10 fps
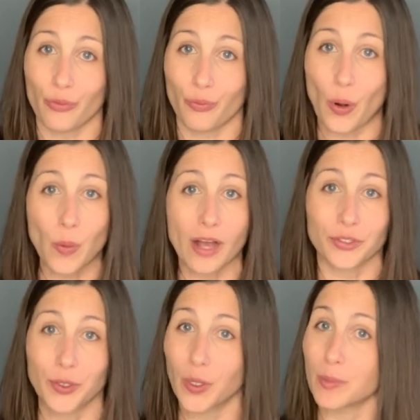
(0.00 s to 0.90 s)
throw off
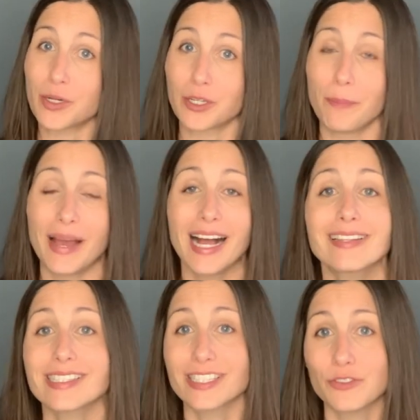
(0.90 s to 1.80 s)
your hormonal
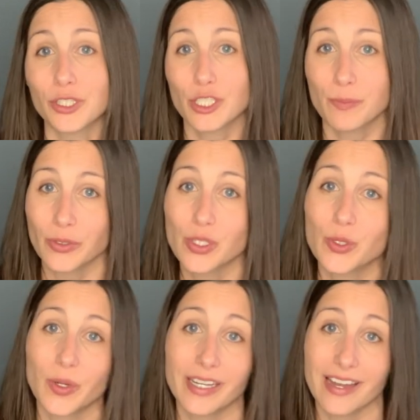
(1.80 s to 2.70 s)
balance if you're exposed
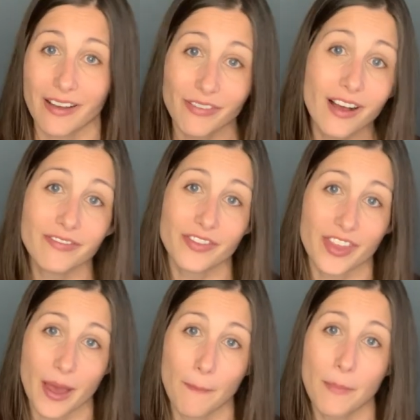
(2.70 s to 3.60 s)
to enough of
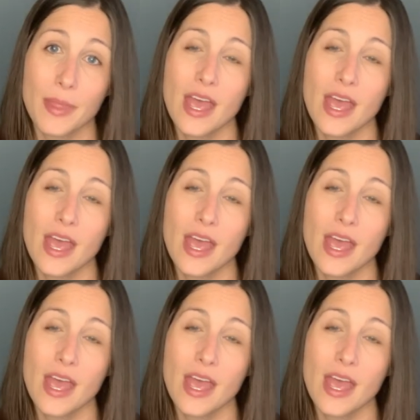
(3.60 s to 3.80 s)
them.